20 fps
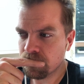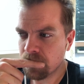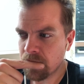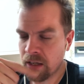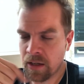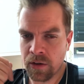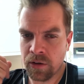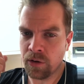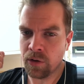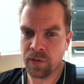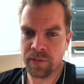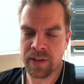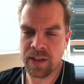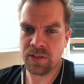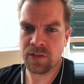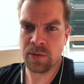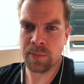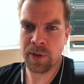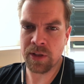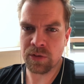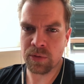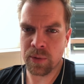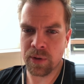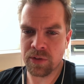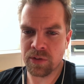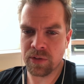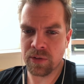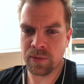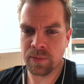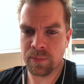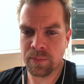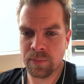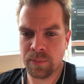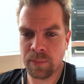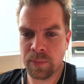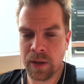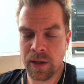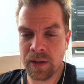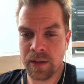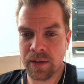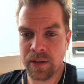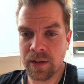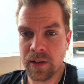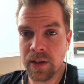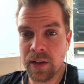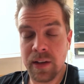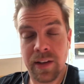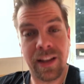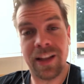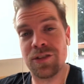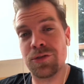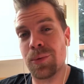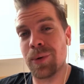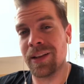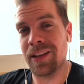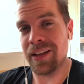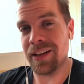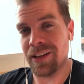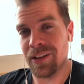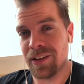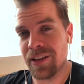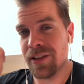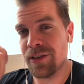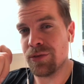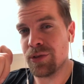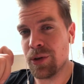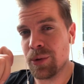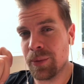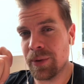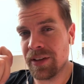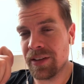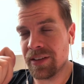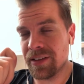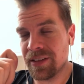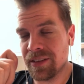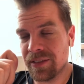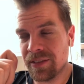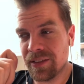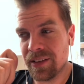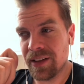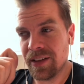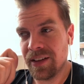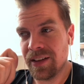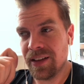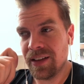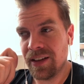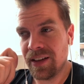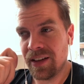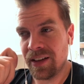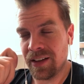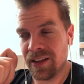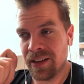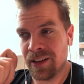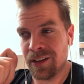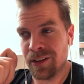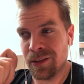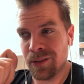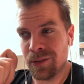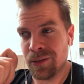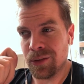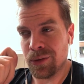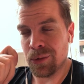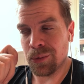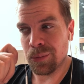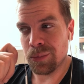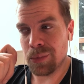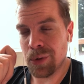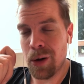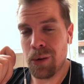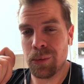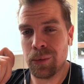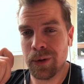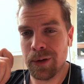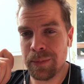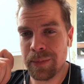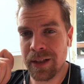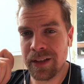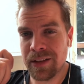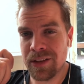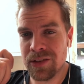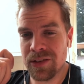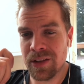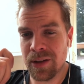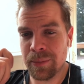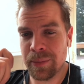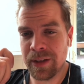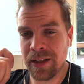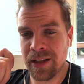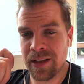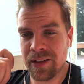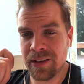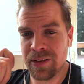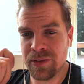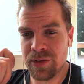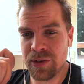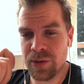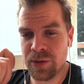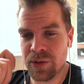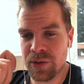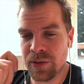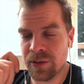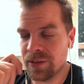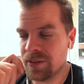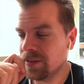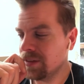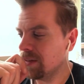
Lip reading: I don't know if that's the best question, but that's one that I'll leave you with, and probably pick this up again in the future.